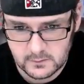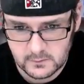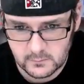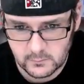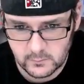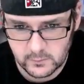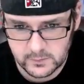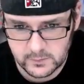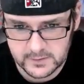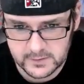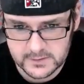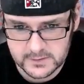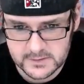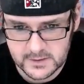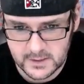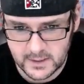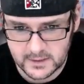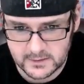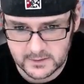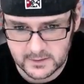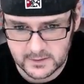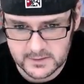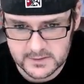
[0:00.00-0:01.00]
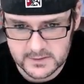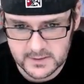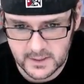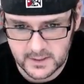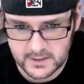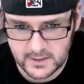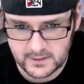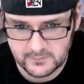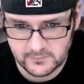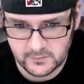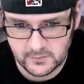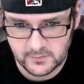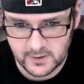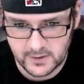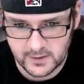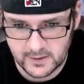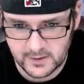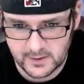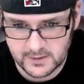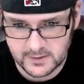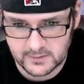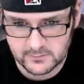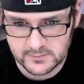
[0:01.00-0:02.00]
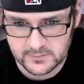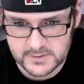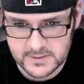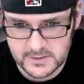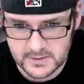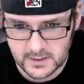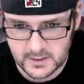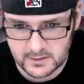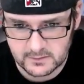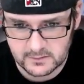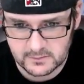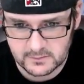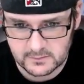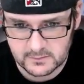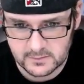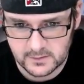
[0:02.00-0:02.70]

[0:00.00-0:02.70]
Where did he say it? Did he say it after the end? I didn't even see it.